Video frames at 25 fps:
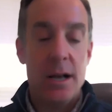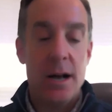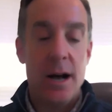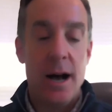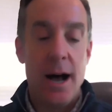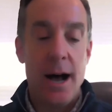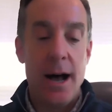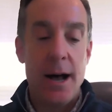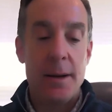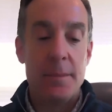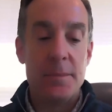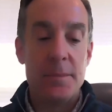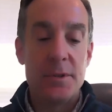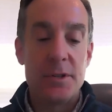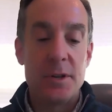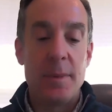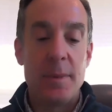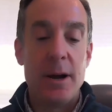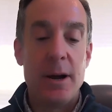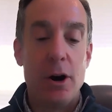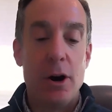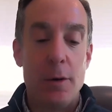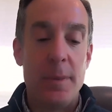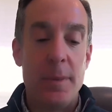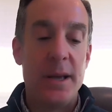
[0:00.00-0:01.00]
Um, so
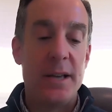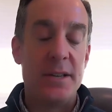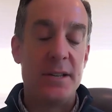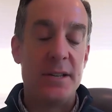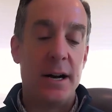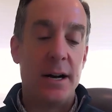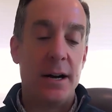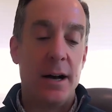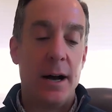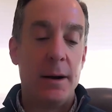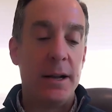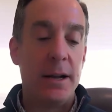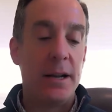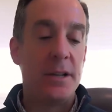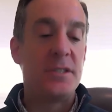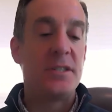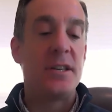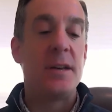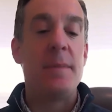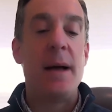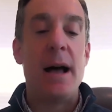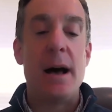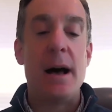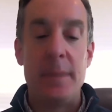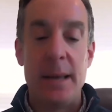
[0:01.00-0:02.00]
my hope is I'm, I'm going to
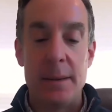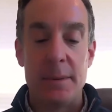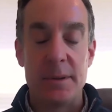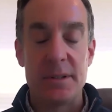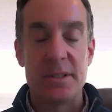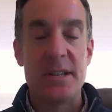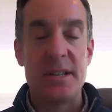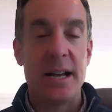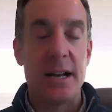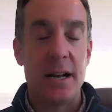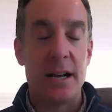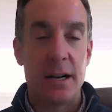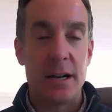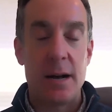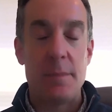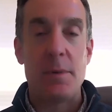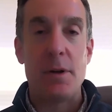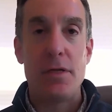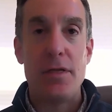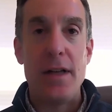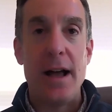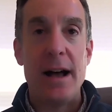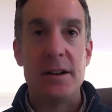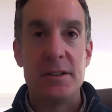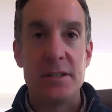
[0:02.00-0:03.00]
somehow be able to take a couple
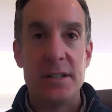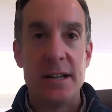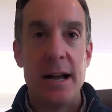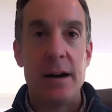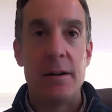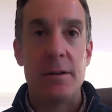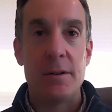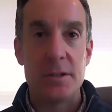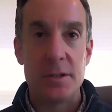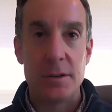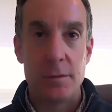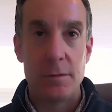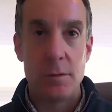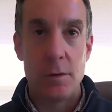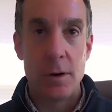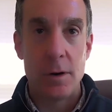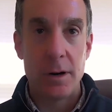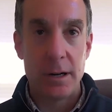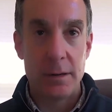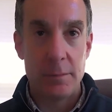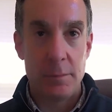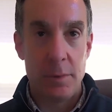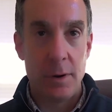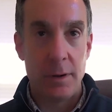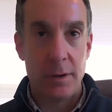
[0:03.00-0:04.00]
thousand hours of work
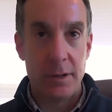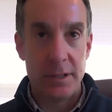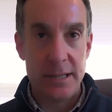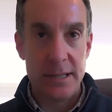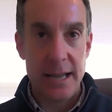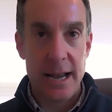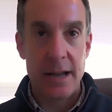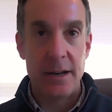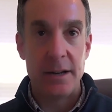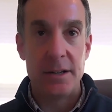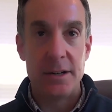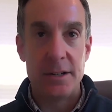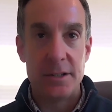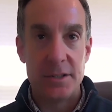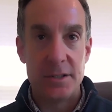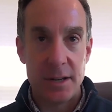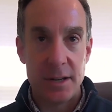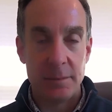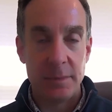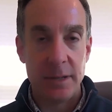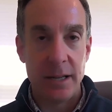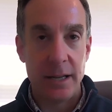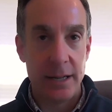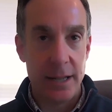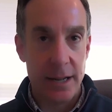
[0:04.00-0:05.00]
and boil it down into
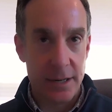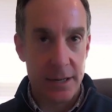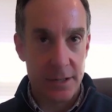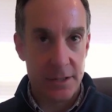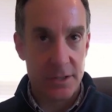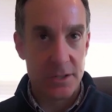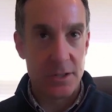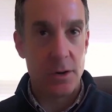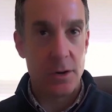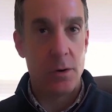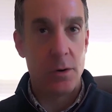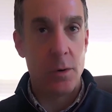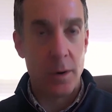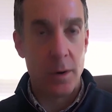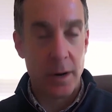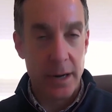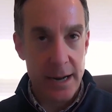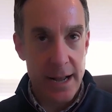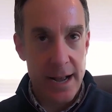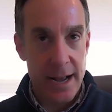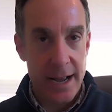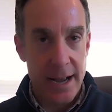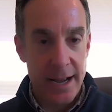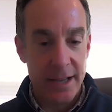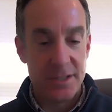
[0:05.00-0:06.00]
something that is
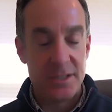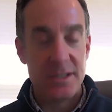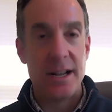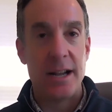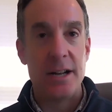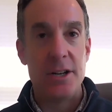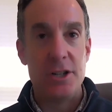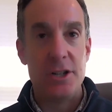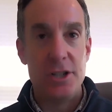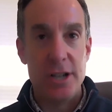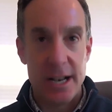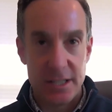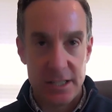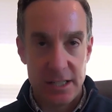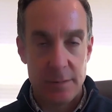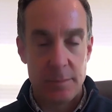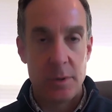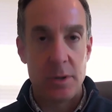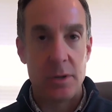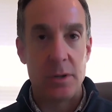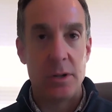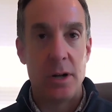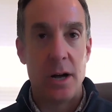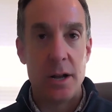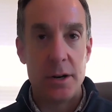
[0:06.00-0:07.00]
organized,
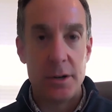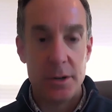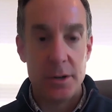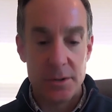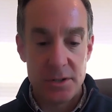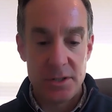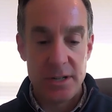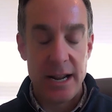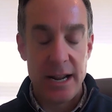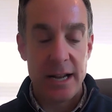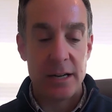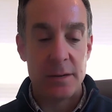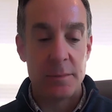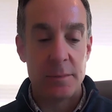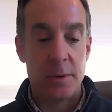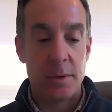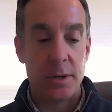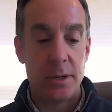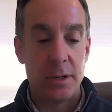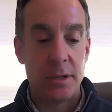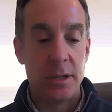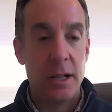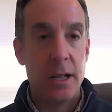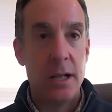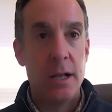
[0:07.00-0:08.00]
digestible,
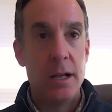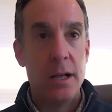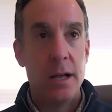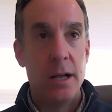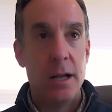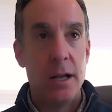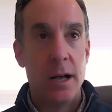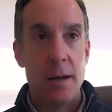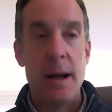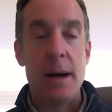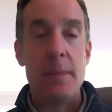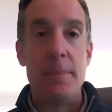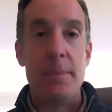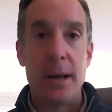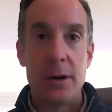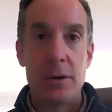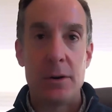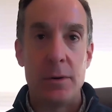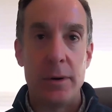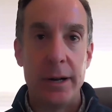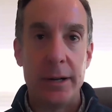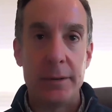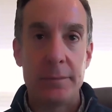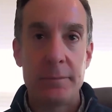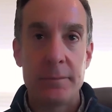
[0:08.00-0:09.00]
understandable about
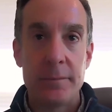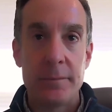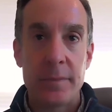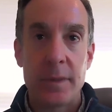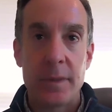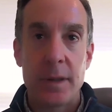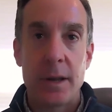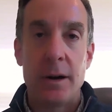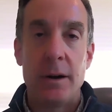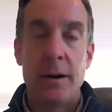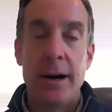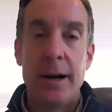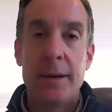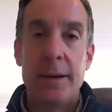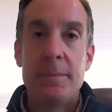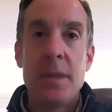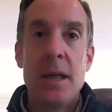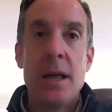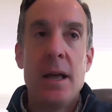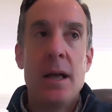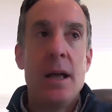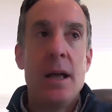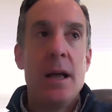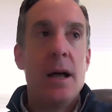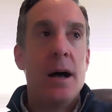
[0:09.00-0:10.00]
Bitcoin. All right.
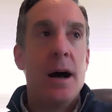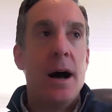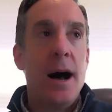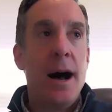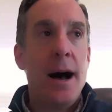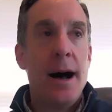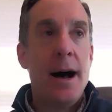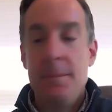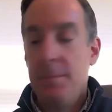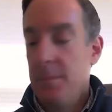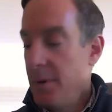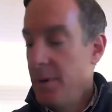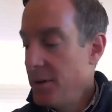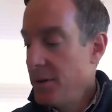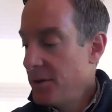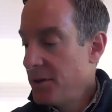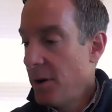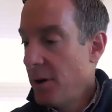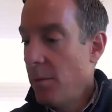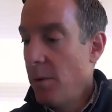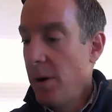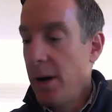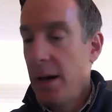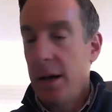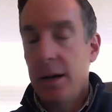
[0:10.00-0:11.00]
Um, so
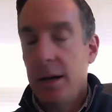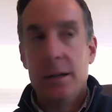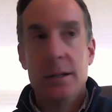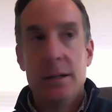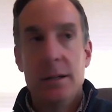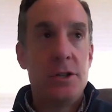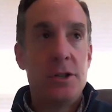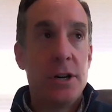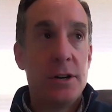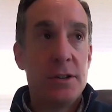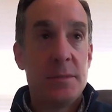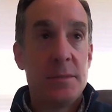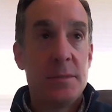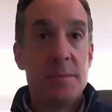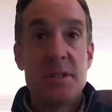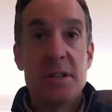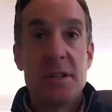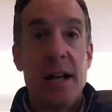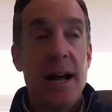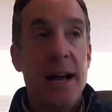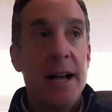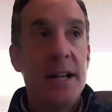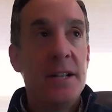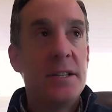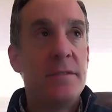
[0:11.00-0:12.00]
I want to share some
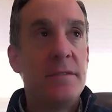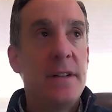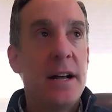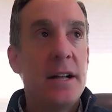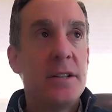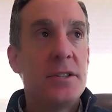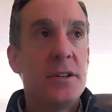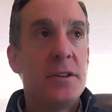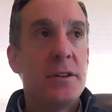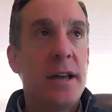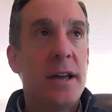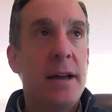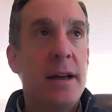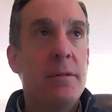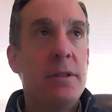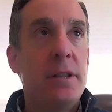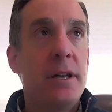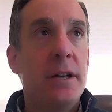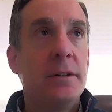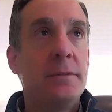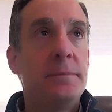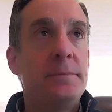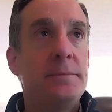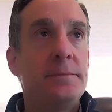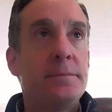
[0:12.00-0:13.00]
slides if that's okay with
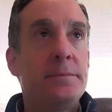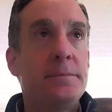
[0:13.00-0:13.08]
you.